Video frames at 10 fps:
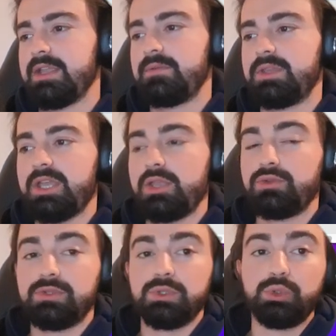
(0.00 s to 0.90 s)
We can
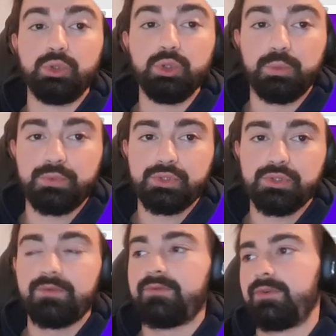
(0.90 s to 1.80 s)
use loops
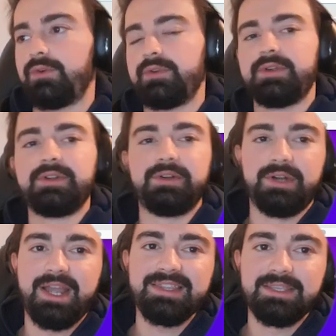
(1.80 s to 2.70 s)
for
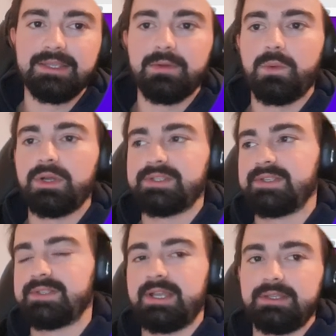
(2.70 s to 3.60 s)
writing what's
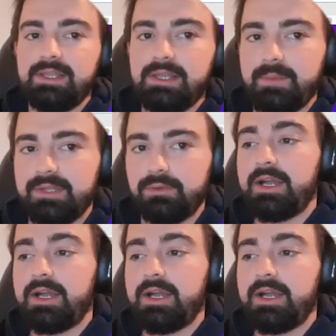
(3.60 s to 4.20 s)
inside the element.